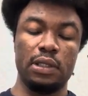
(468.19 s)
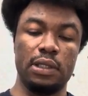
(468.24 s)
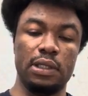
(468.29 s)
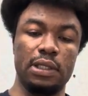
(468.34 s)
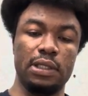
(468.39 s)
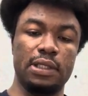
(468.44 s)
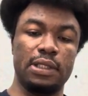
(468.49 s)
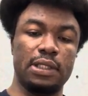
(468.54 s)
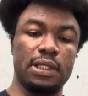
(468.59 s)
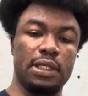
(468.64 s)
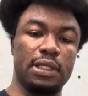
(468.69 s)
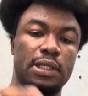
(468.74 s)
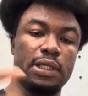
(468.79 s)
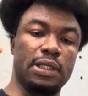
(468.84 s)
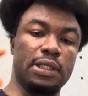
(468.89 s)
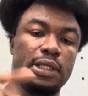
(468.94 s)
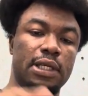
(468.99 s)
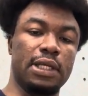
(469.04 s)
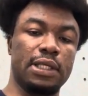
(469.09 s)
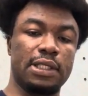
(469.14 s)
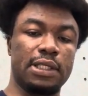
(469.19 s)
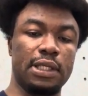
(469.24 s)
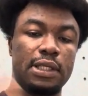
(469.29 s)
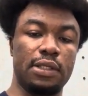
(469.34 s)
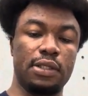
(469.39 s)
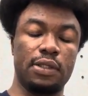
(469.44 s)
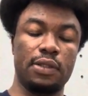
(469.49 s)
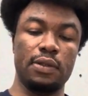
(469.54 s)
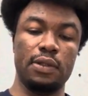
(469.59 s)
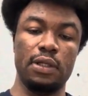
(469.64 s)
it gets sent
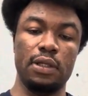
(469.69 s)
to the